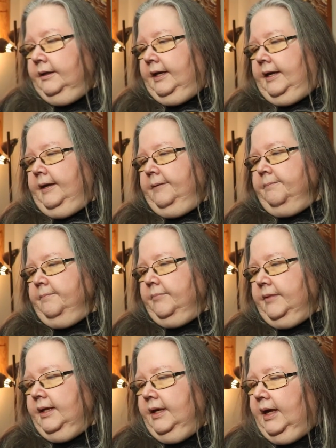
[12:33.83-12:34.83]
Okay.
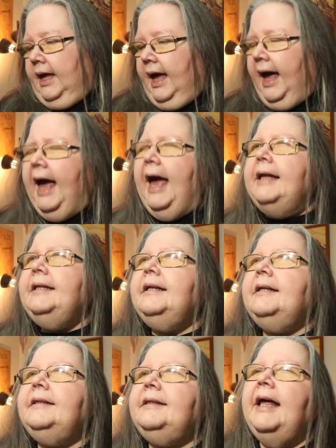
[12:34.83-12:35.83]

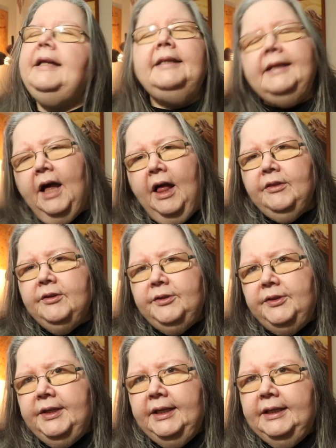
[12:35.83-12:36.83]
And then the other
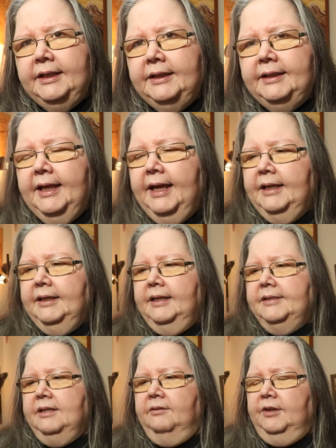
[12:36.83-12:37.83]
thing that
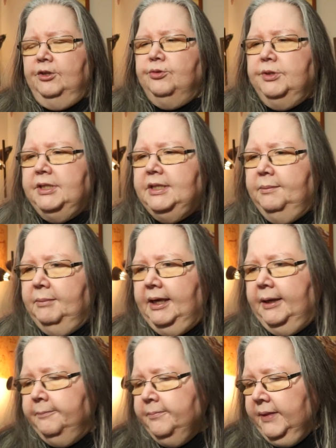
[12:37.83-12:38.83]
is of interest to
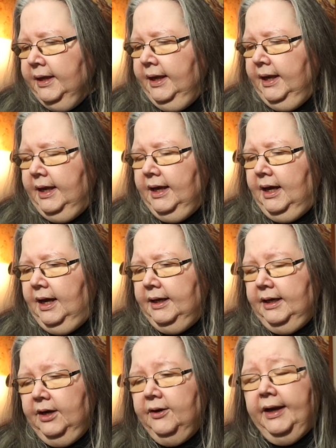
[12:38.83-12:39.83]
me
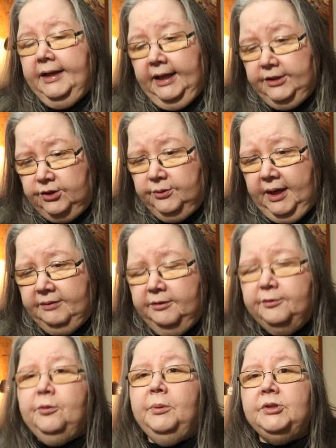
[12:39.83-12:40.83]
here, and I do have
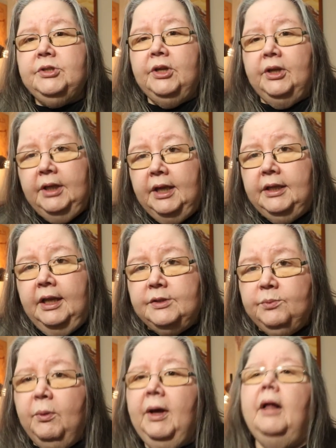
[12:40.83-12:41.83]
information on it
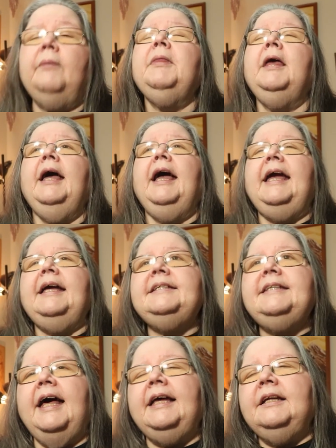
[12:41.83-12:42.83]
as well,
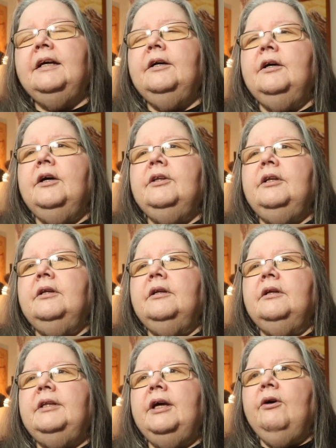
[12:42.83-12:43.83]
is that
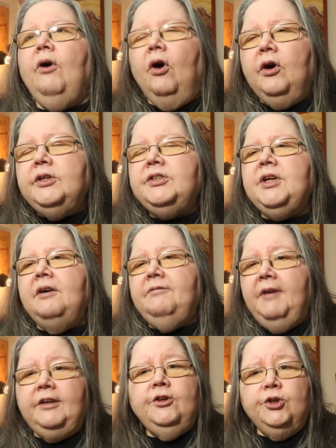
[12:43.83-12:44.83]
there aren't
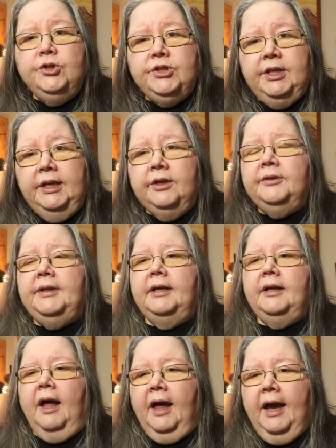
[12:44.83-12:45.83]
vendors here
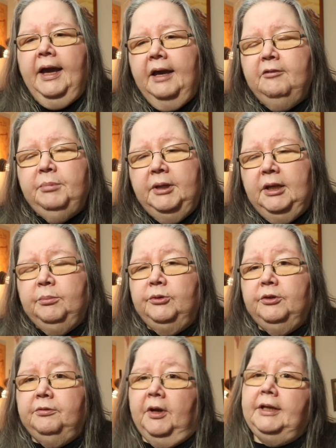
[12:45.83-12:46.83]
that I have been
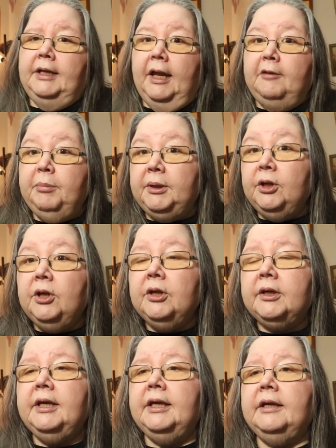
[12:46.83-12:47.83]
able to find, and I've been
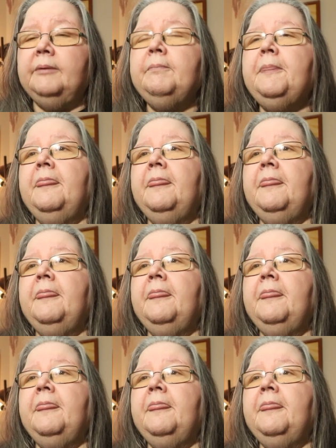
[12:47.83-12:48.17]
looking